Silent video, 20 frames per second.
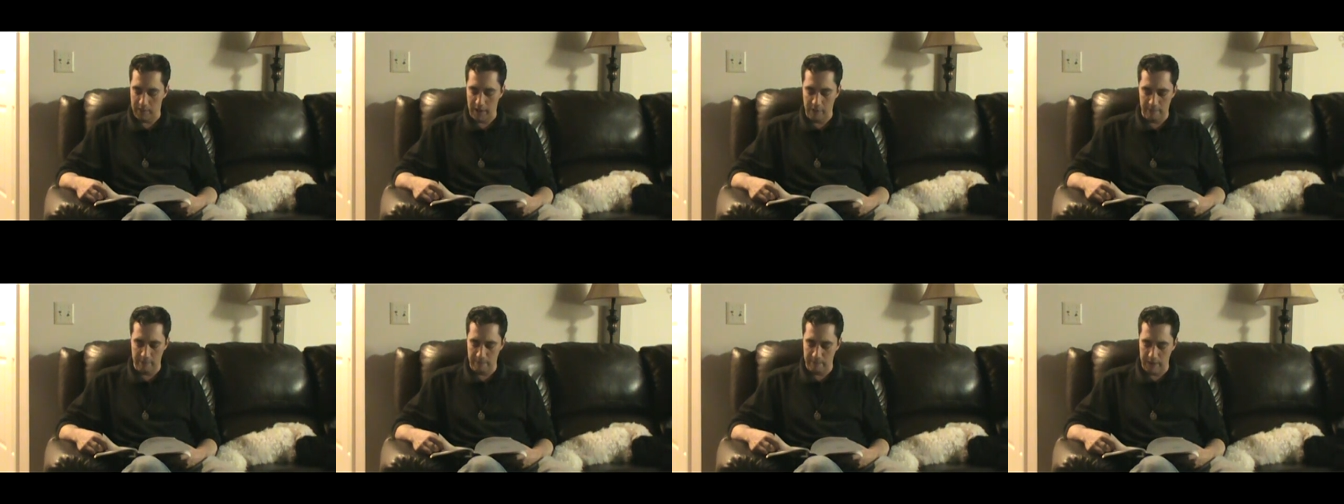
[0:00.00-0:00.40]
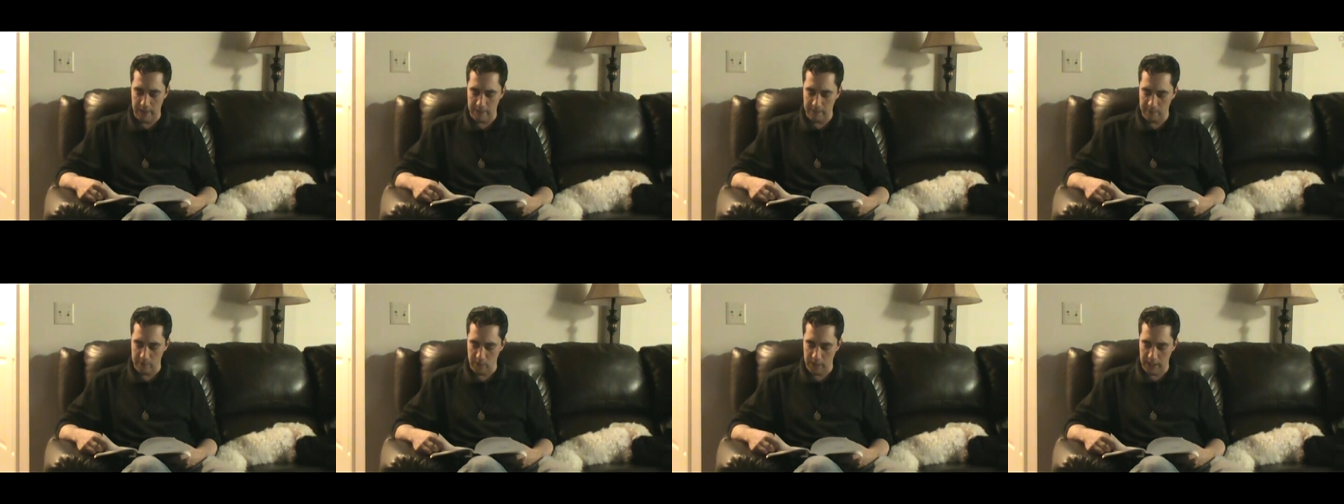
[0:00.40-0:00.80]
How
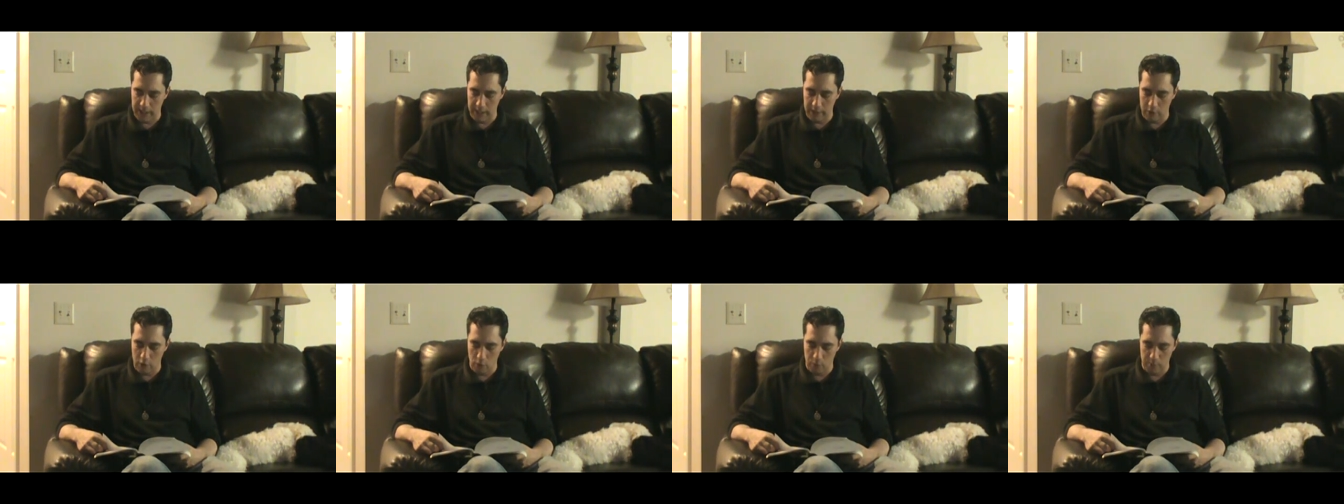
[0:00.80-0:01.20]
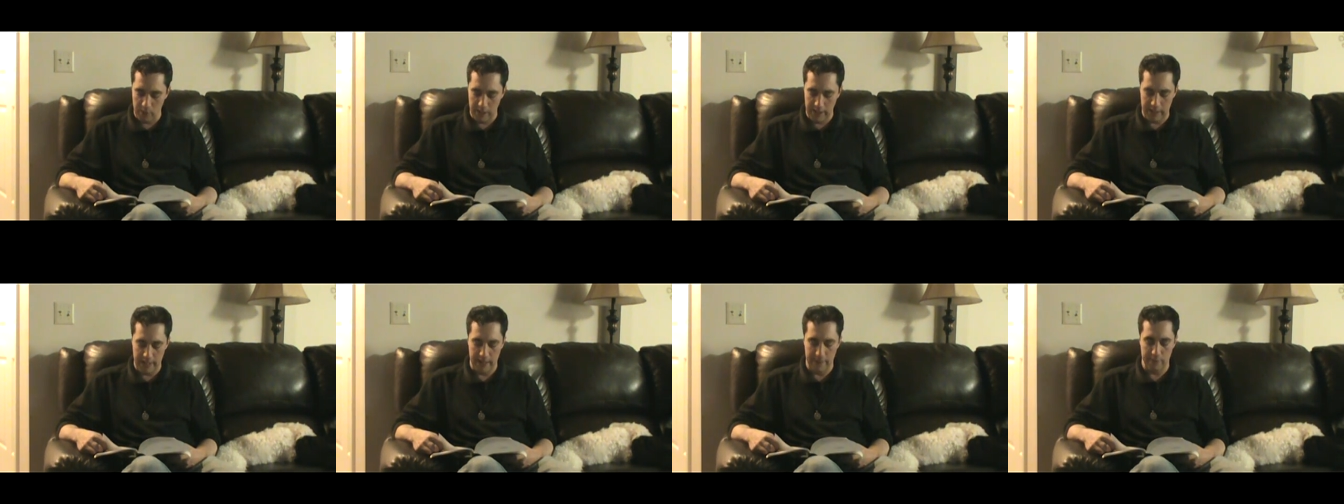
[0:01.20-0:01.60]
faithfully and
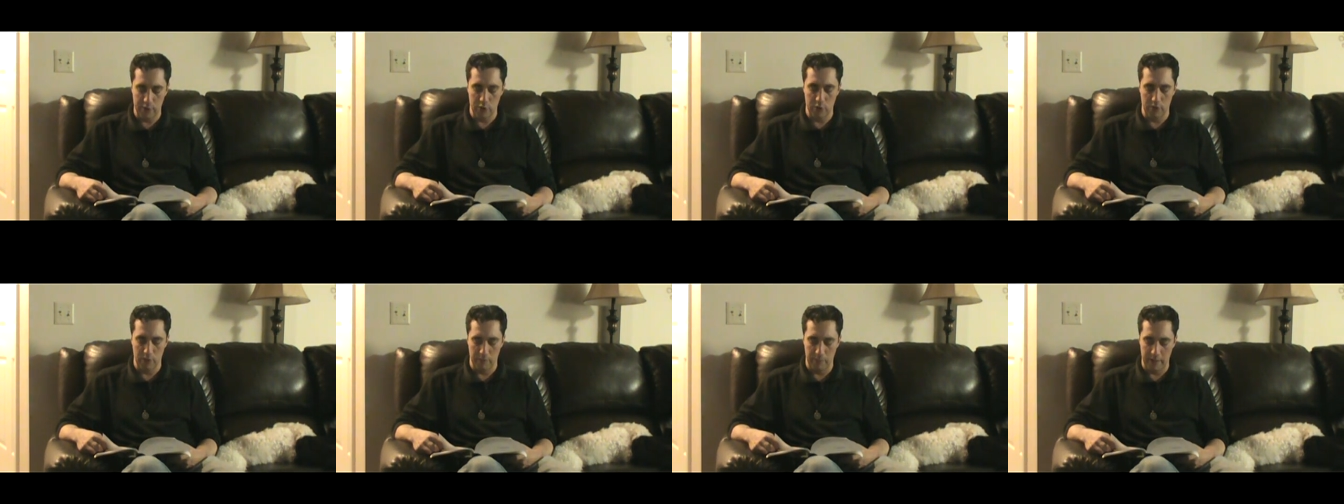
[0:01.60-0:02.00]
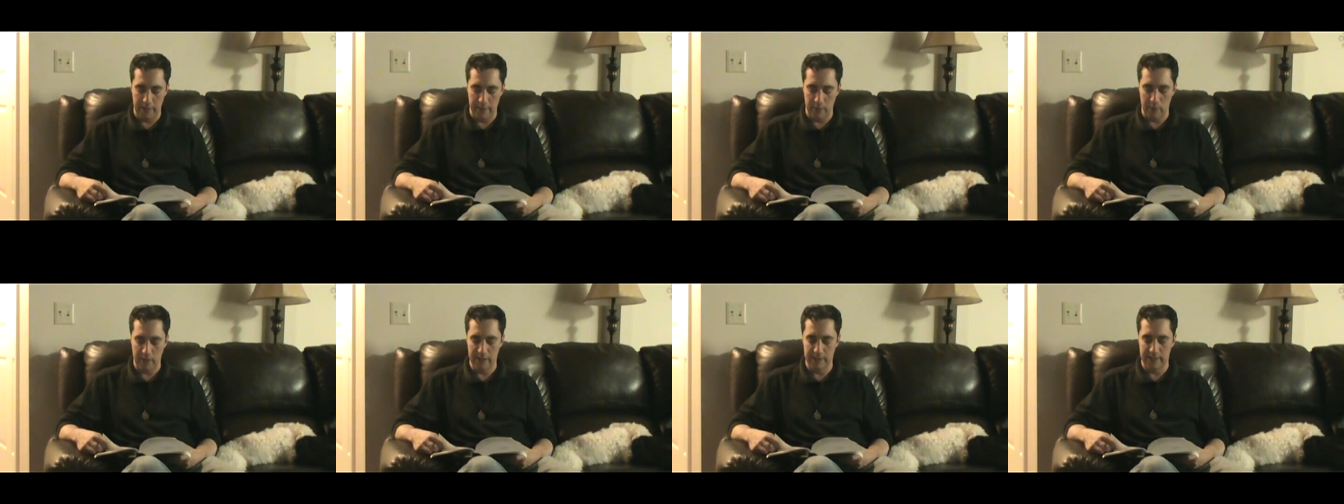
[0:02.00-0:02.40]
nobly they have stood by
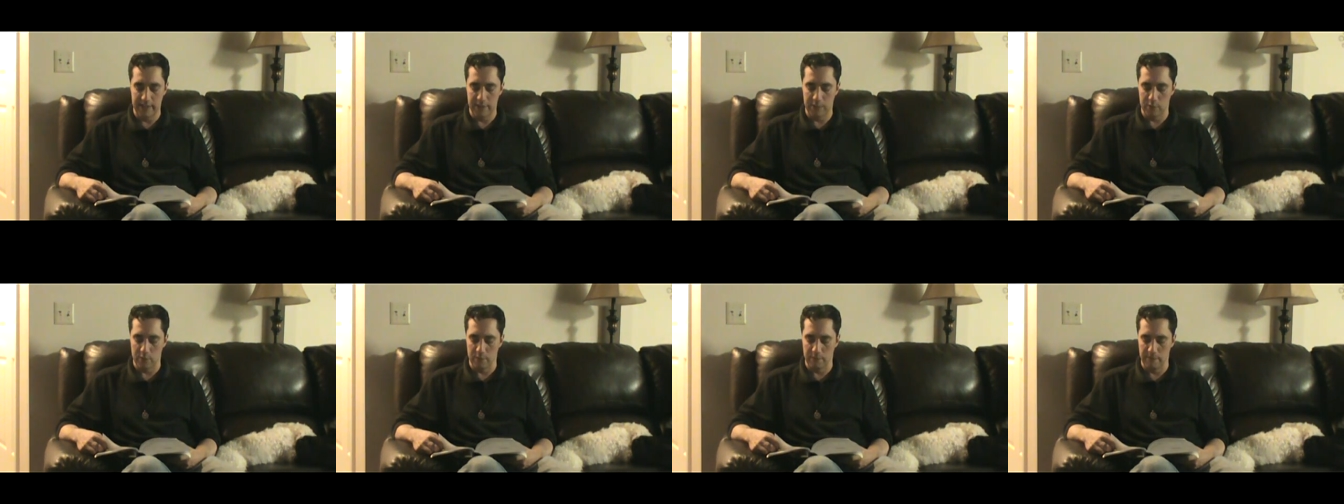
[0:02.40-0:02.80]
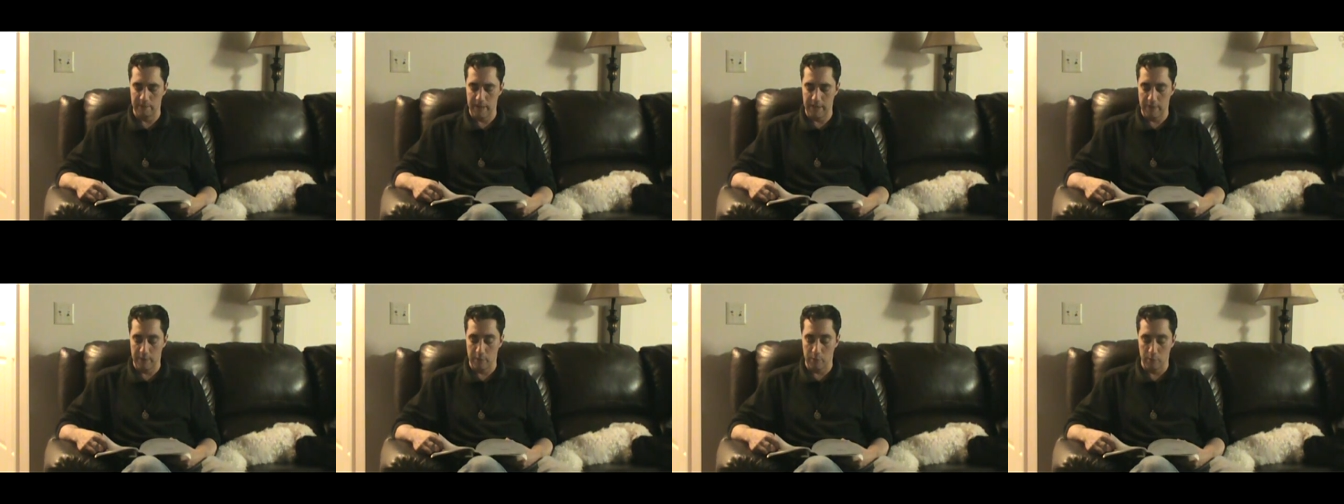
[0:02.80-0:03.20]
their ancestral
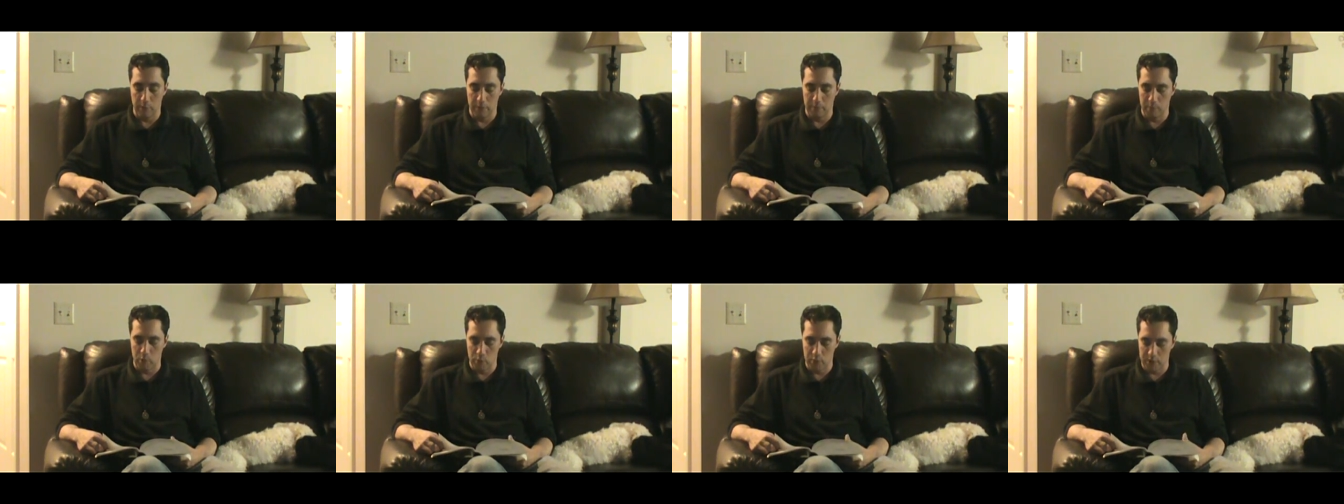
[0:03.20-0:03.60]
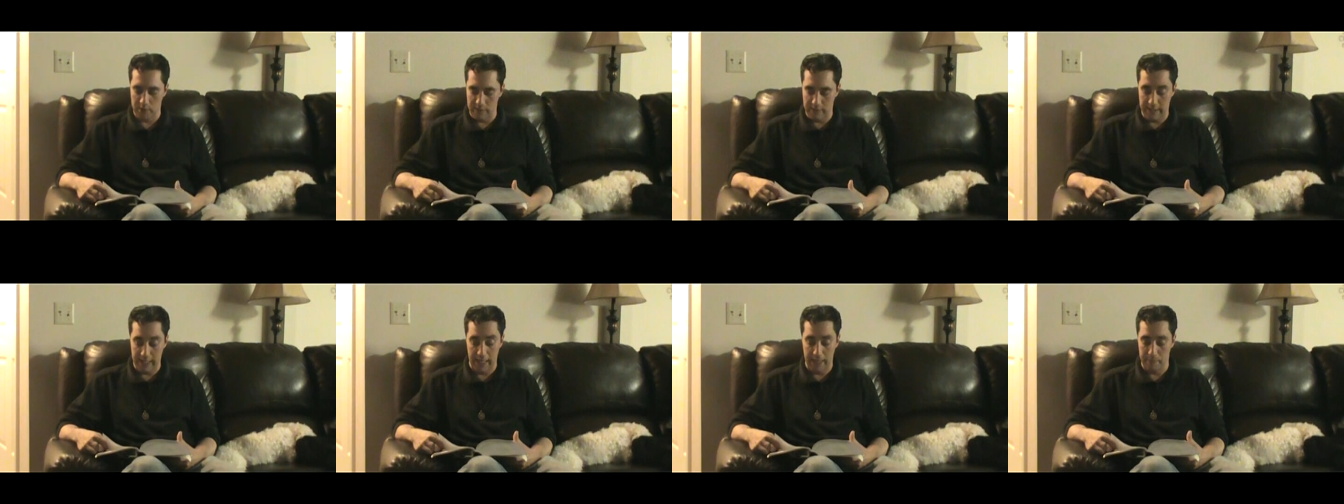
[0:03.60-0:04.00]
faith under the
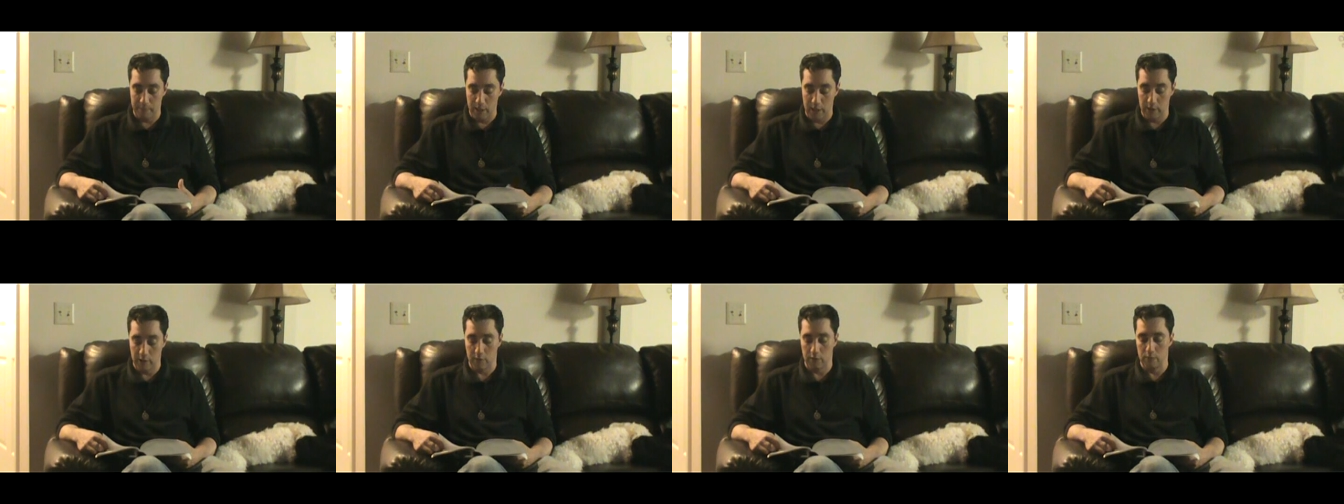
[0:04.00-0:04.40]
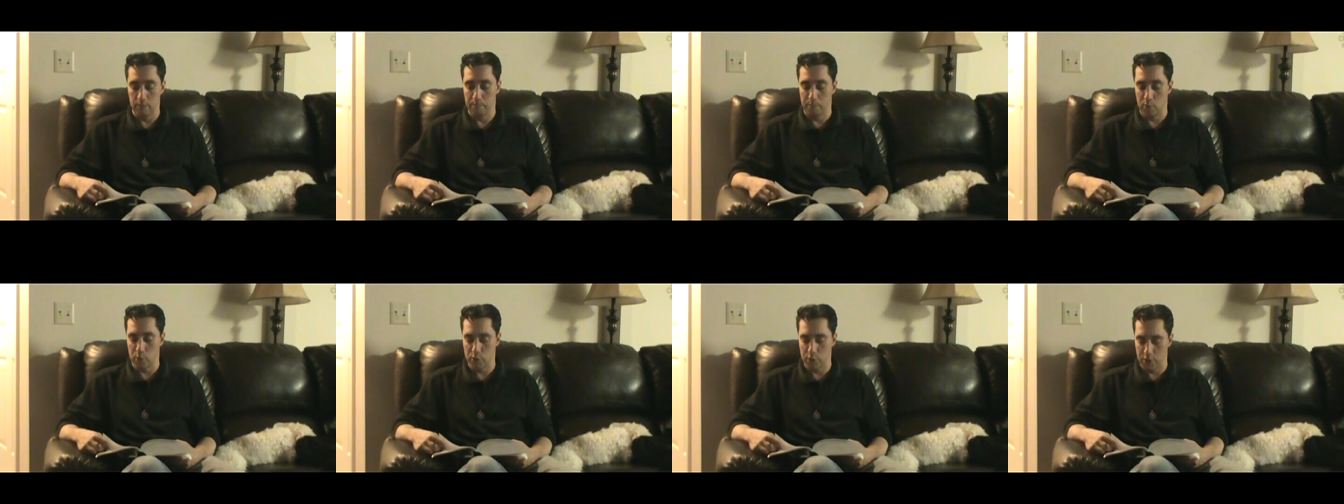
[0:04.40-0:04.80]
most diabolical
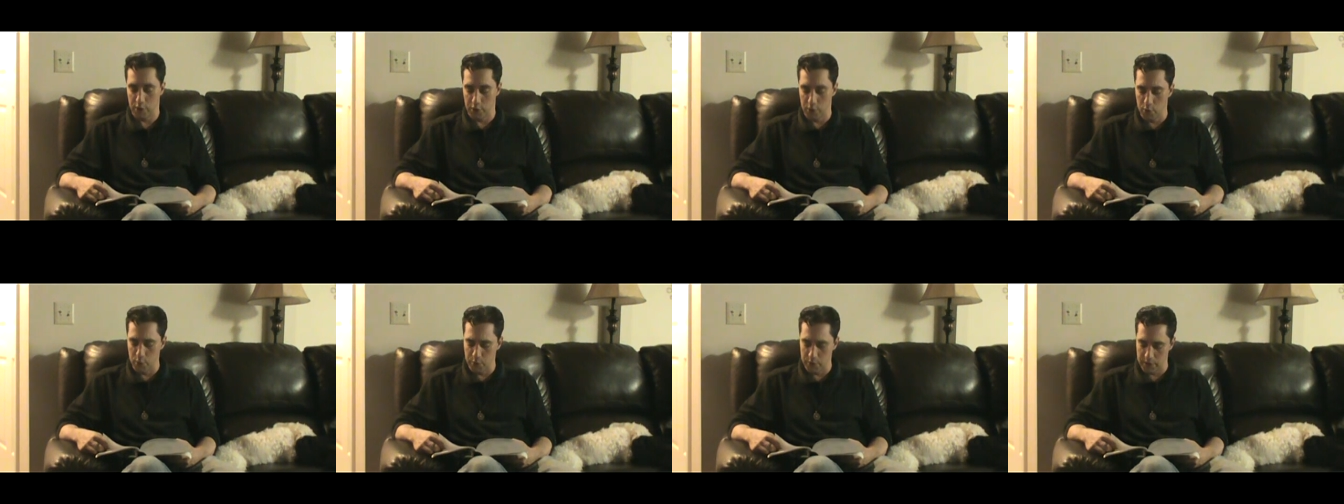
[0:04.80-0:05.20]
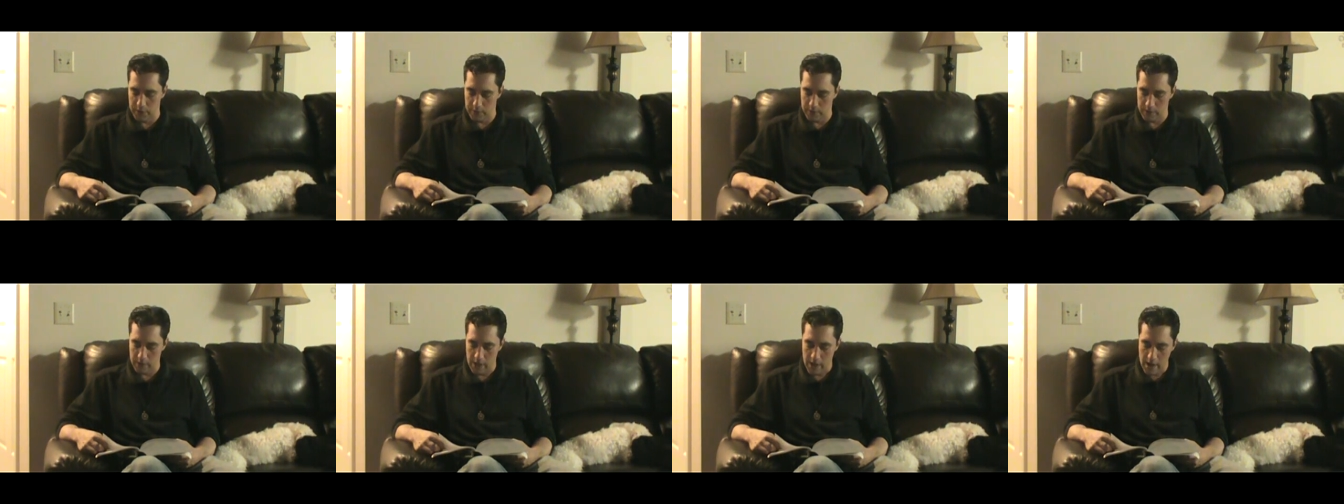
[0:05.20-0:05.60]

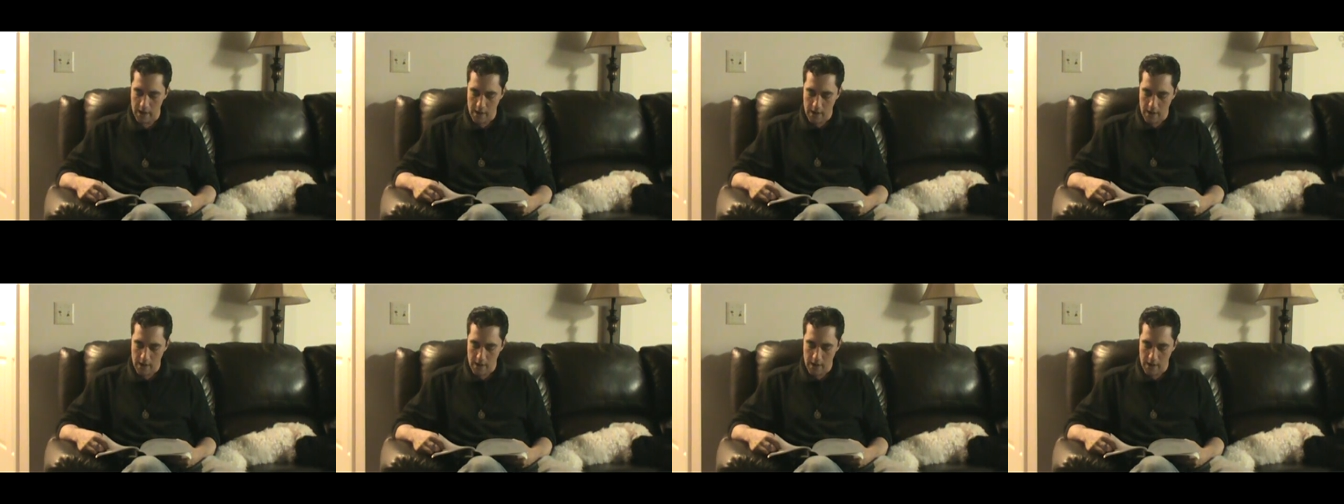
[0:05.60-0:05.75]
persecutions.